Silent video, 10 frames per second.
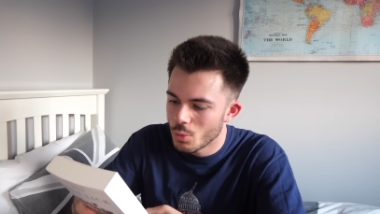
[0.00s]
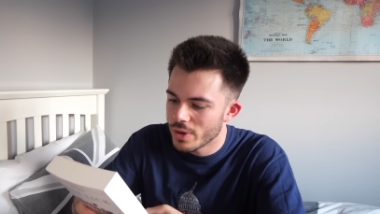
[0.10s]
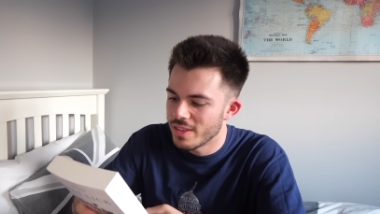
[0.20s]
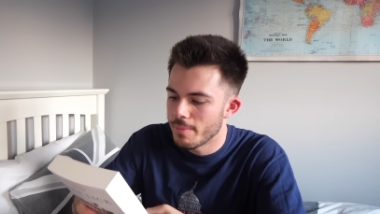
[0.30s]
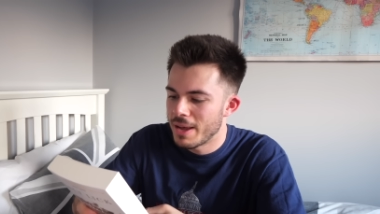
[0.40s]

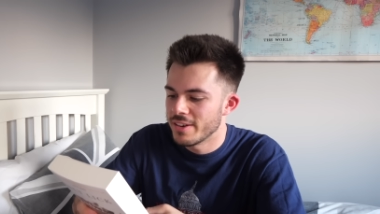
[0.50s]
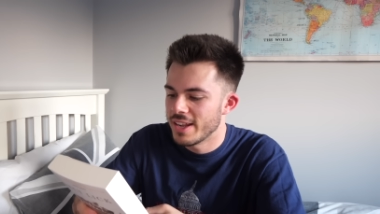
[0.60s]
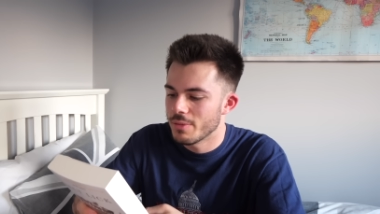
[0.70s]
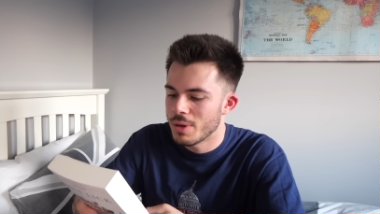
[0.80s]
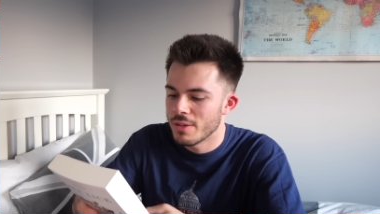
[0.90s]
walking the abandoned
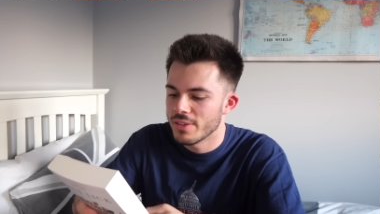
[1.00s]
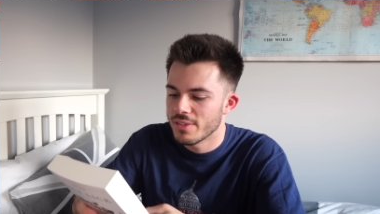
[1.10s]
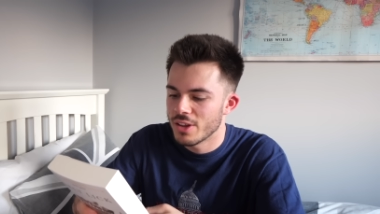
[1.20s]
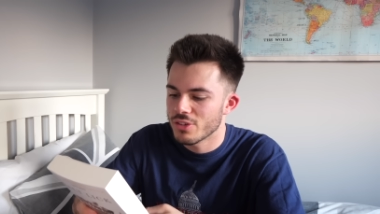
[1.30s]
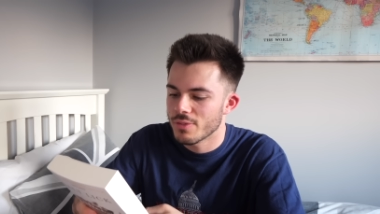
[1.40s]
A12 in
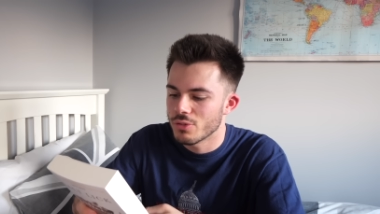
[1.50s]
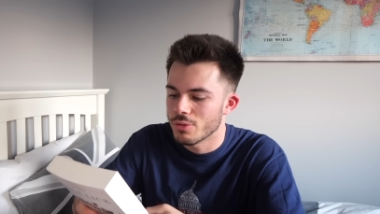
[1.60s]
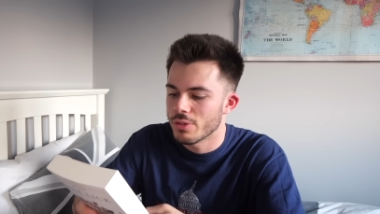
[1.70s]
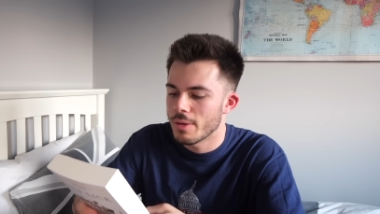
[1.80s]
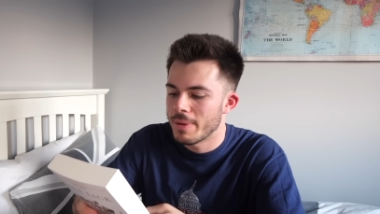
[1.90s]
search of the
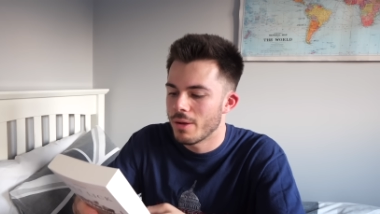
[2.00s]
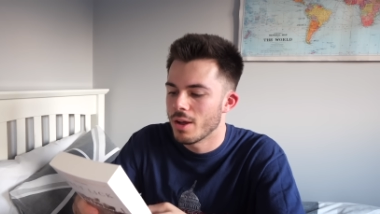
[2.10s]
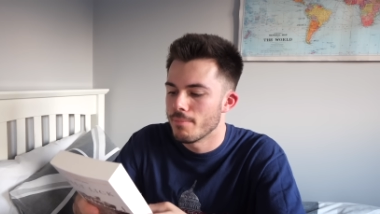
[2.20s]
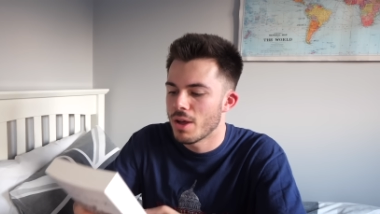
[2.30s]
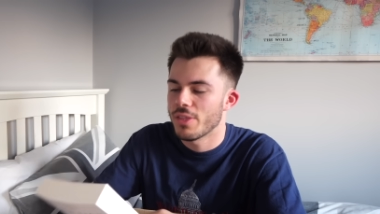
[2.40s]
truth about
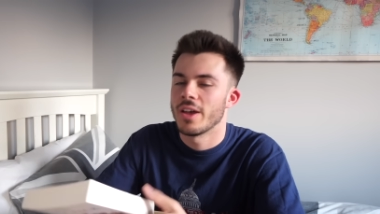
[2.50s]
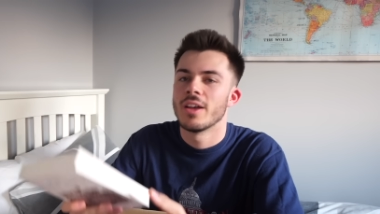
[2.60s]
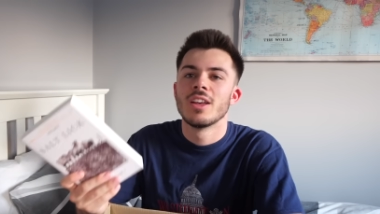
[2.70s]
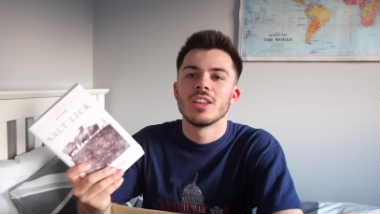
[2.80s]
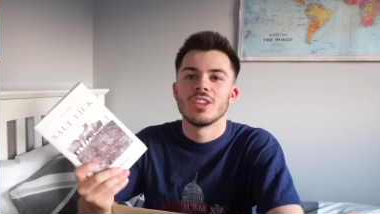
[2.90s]
her mother.
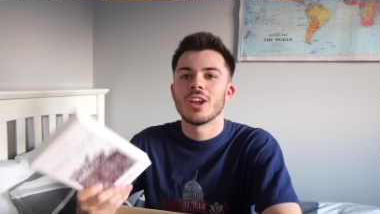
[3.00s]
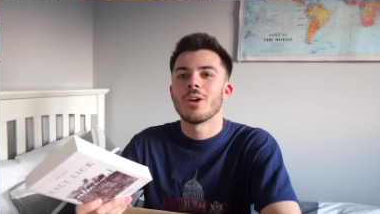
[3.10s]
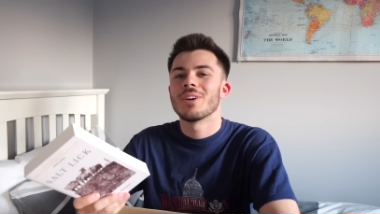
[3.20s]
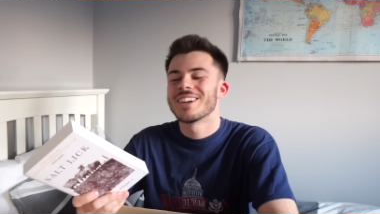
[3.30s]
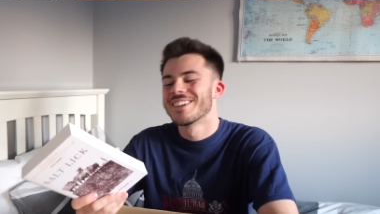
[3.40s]
You know,